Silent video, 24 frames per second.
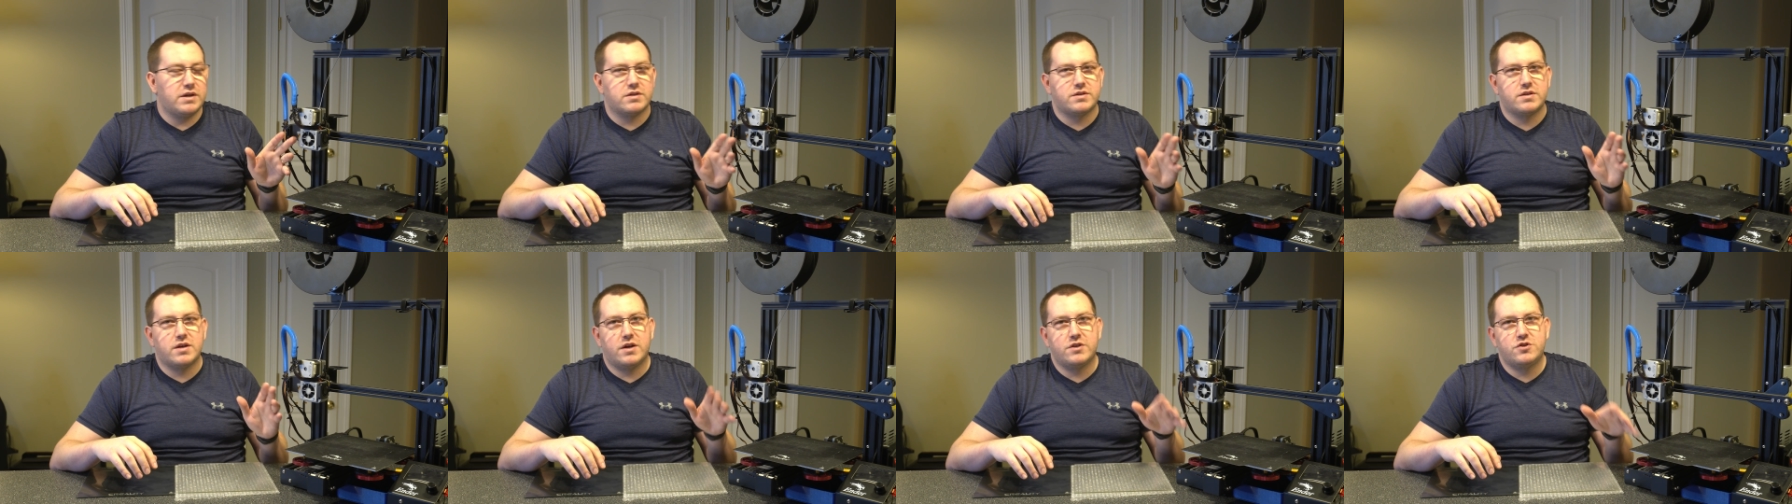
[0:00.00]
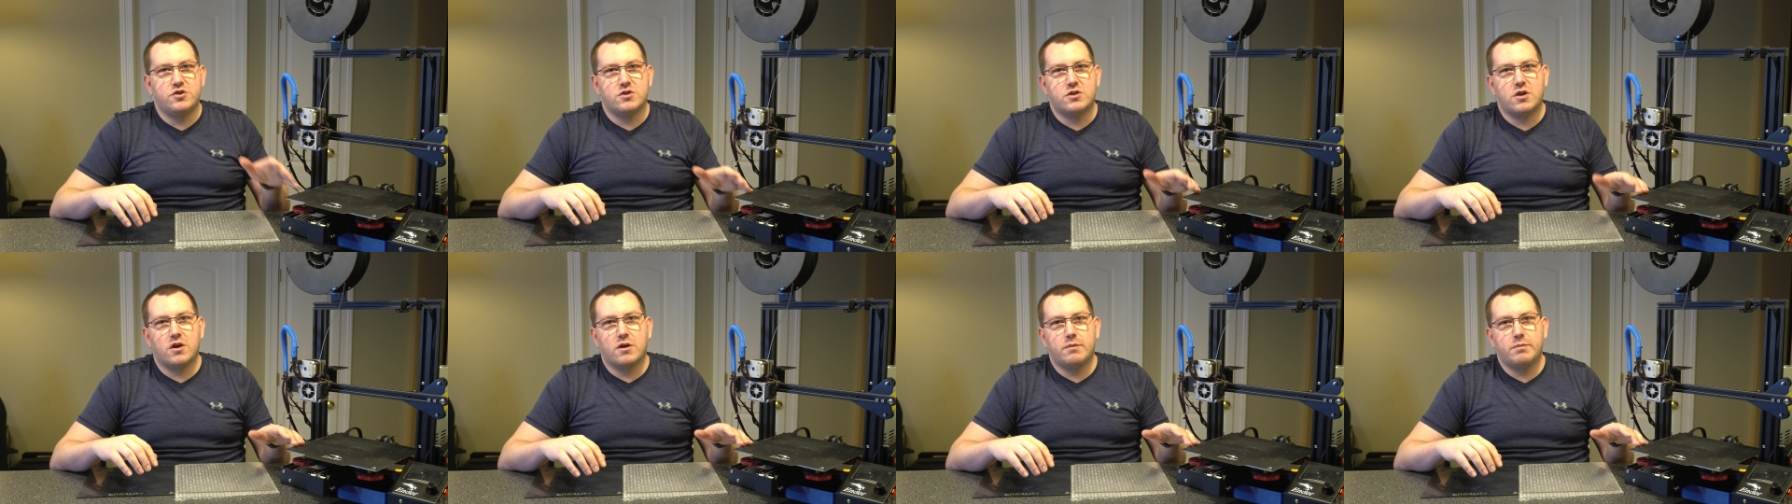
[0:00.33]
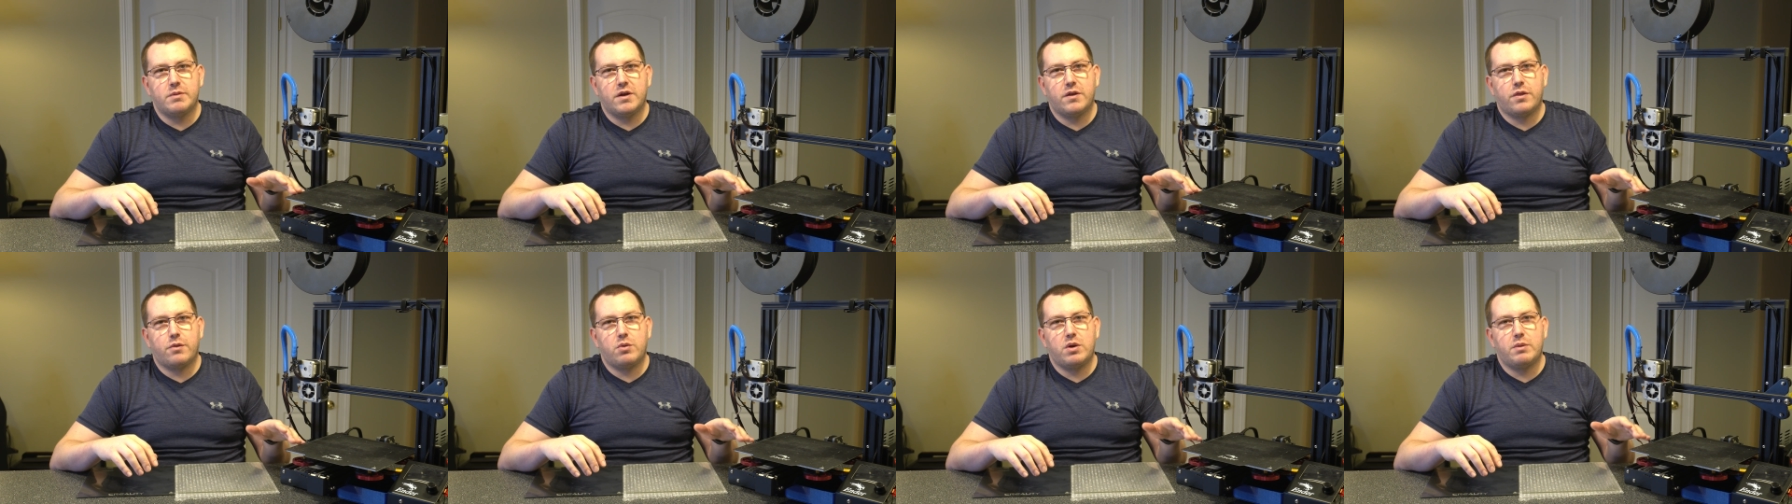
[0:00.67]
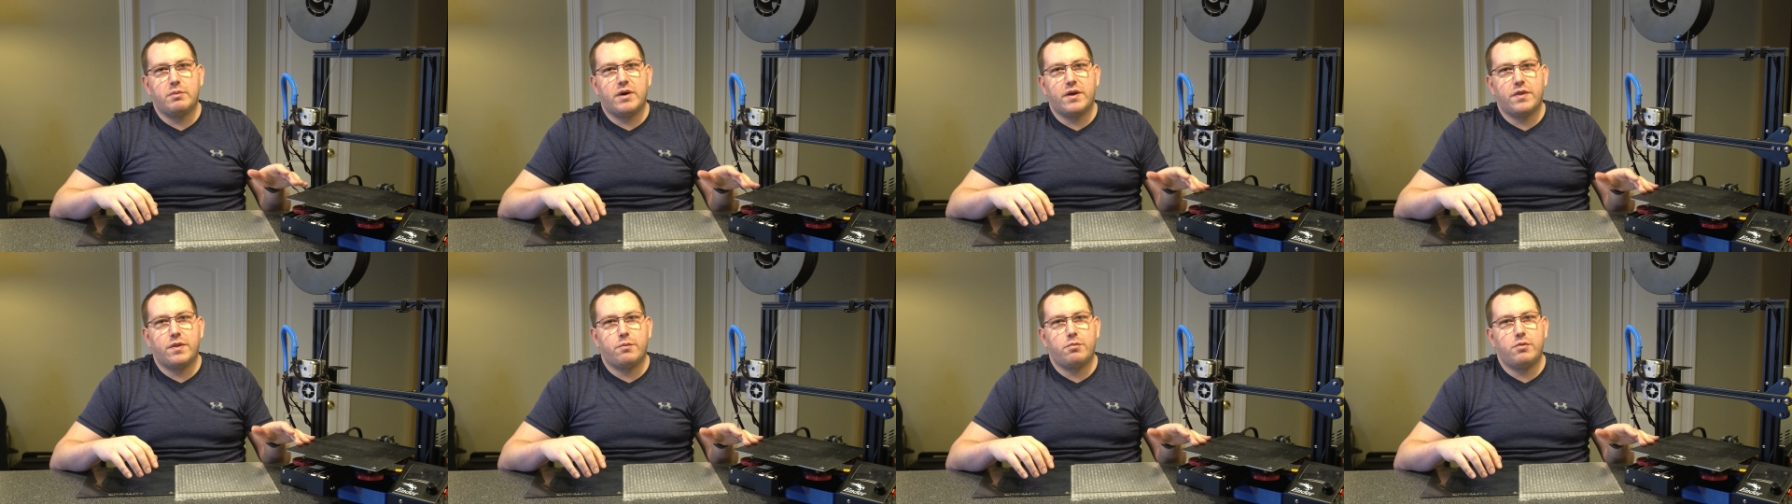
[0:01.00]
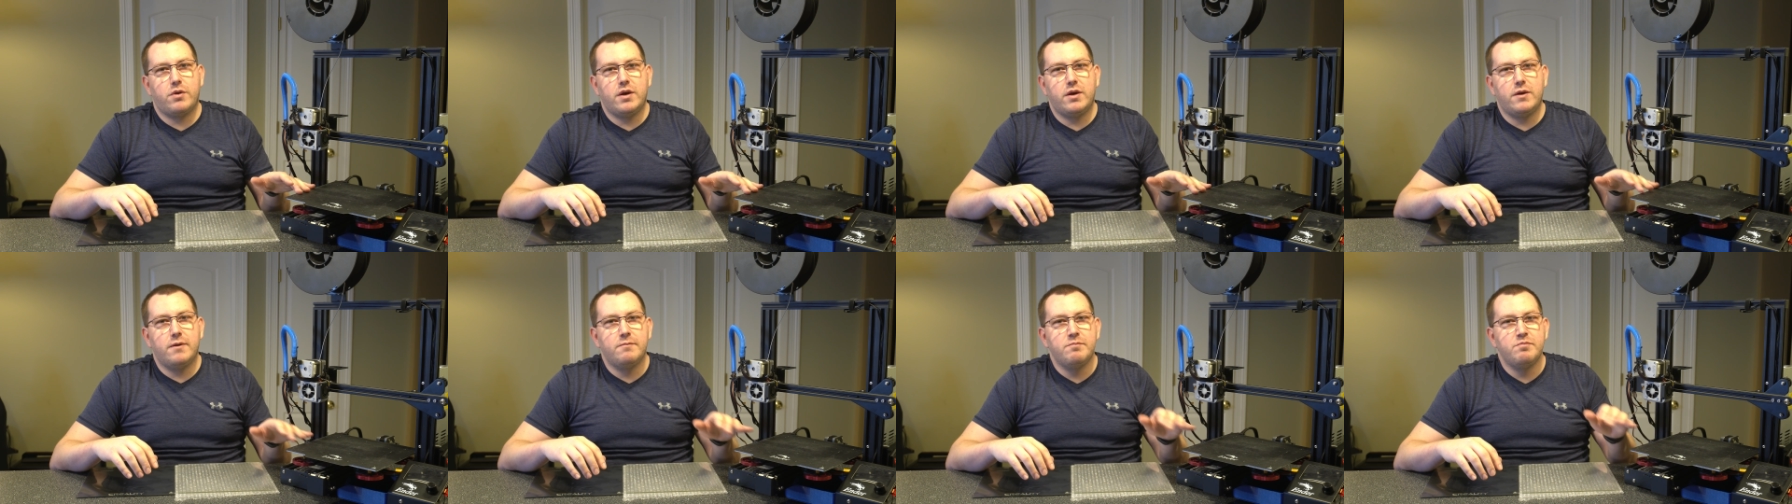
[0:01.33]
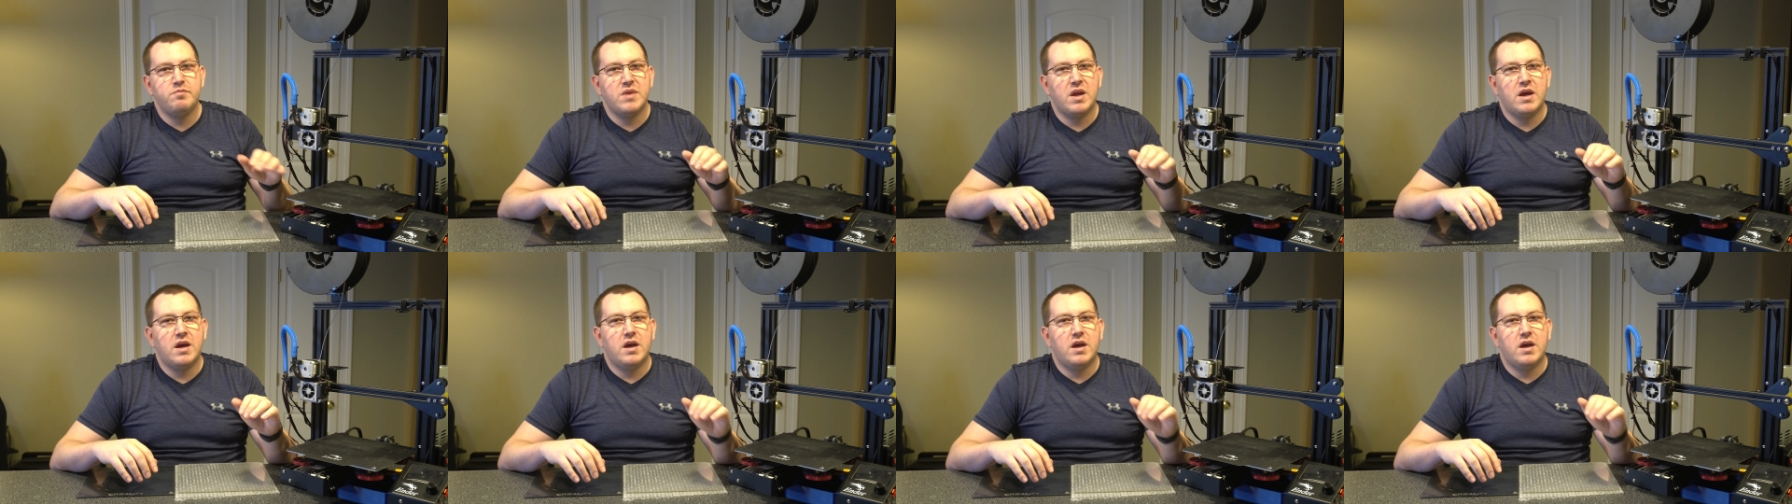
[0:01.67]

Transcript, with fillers: L Touch is going to be a three by three.